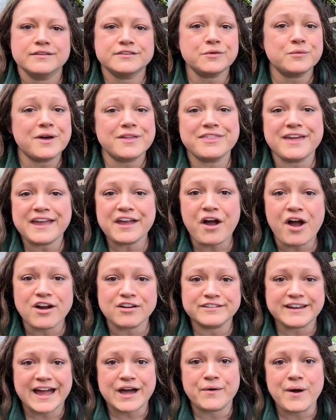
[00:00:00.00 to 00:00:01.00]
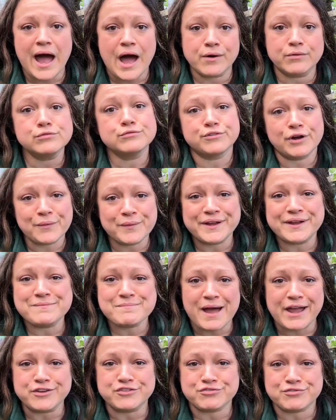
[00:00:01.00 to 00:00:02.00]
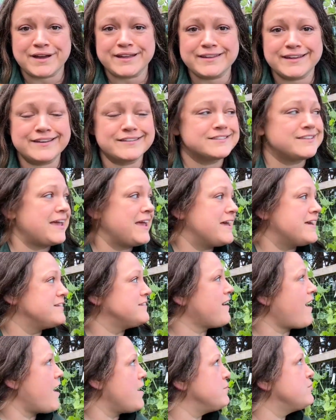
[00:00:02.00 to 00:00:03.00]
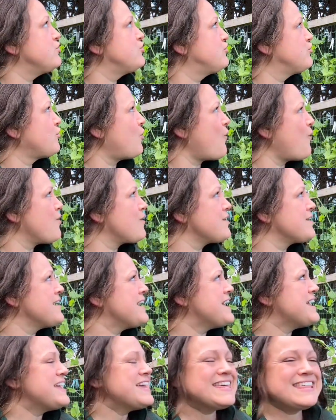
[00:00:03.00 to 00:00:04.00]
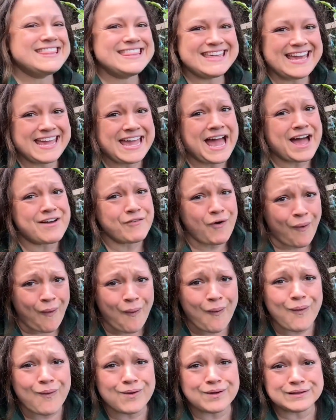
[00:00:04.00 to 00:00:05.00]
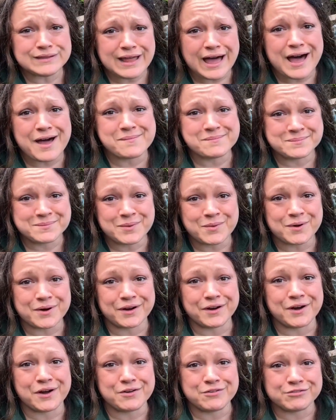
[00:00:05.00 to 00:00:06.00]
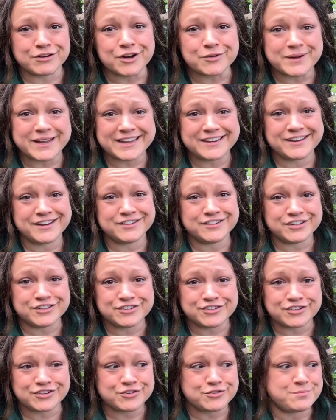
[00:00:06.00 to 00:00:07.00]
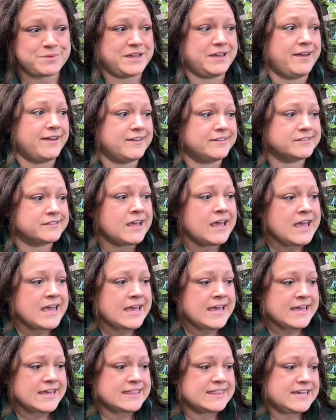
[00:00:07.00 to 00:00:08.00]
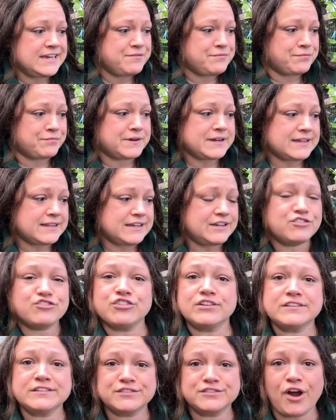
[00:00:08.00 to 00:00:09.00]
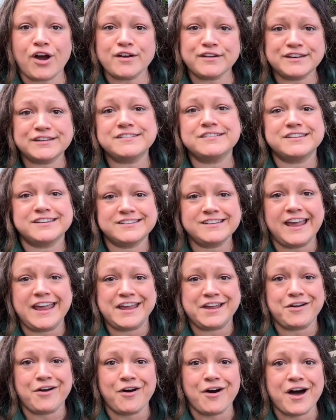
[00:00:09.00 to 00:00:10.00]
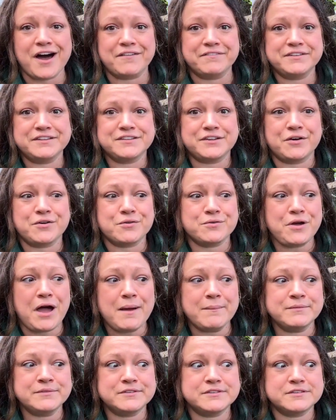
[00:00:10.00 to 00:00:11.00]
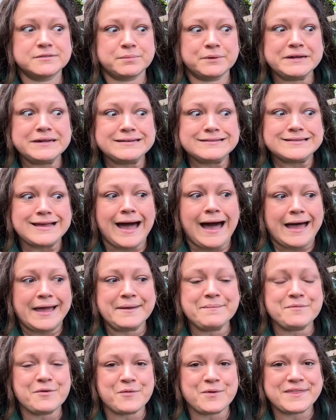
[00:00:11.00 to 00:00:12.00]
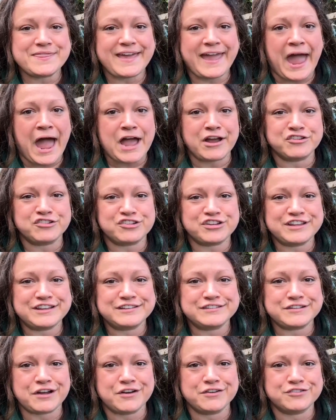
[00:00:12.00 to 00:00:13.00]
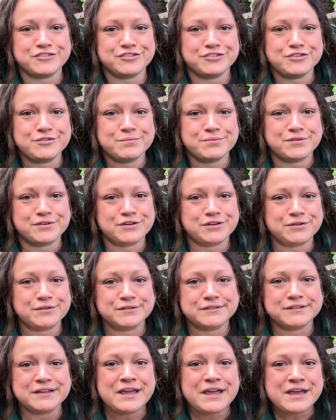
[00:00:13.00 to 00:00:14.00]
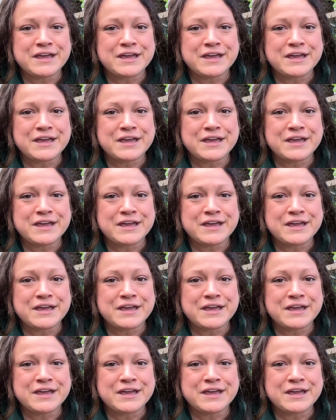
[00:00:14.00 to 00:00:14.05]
So they are now outgrowing my trellis, and I'm sure they have a whole lot more growing to do because they've really just started to take off. So come springtime, when they actually start to produce